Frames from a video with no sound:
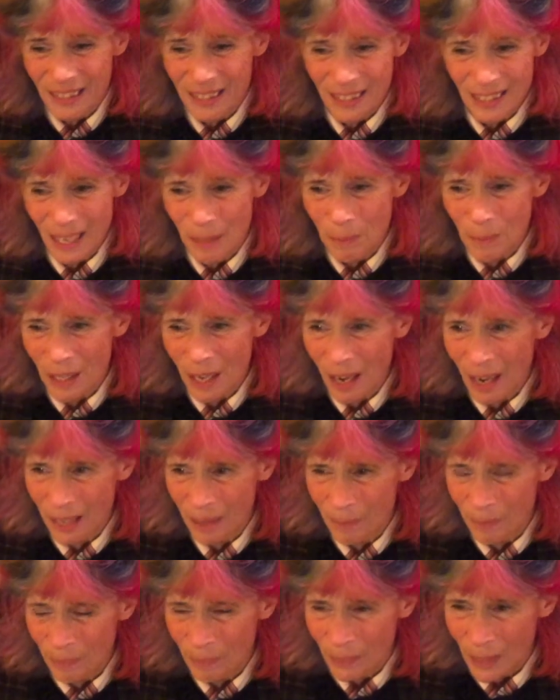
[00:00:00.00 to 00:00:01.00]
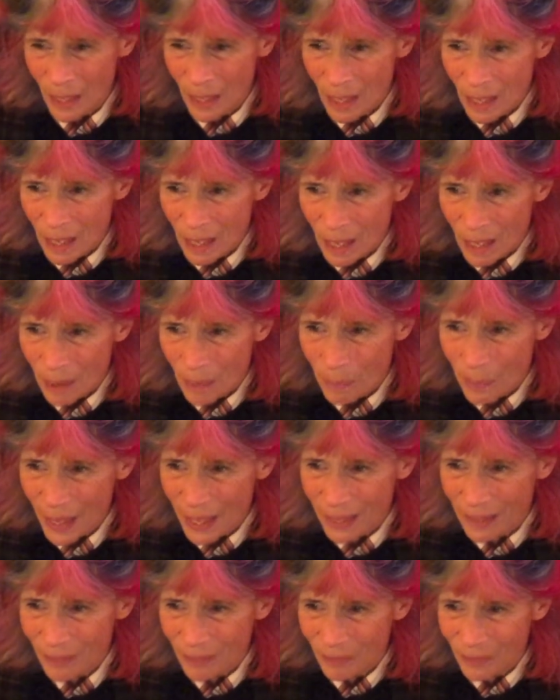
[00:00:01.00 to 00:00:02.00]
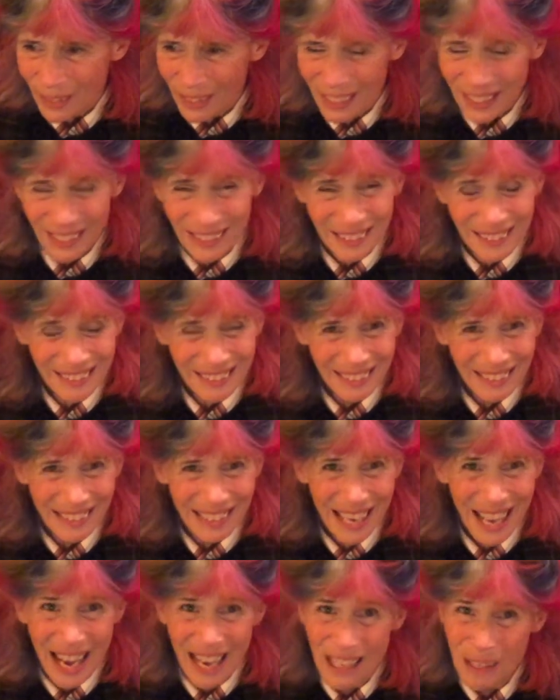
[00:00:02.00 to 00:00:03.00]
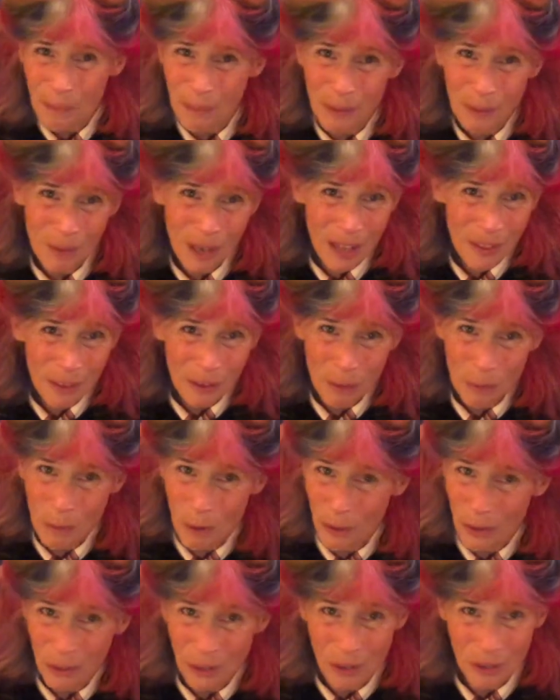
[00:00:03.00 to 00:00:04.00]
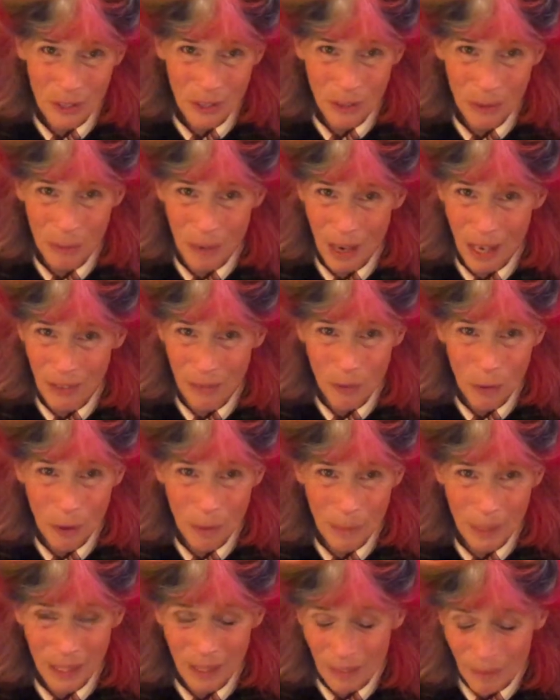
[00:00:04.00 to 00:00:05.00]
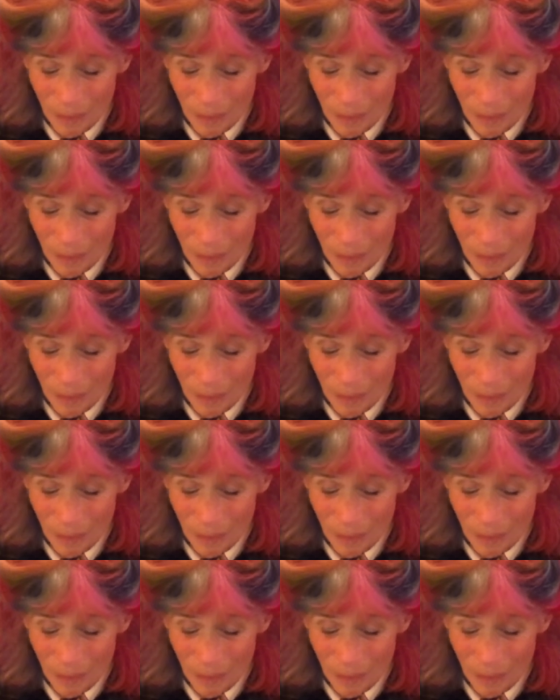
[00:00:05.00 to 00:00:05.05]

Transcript: same time. But it has been rather a roller coaster ride for me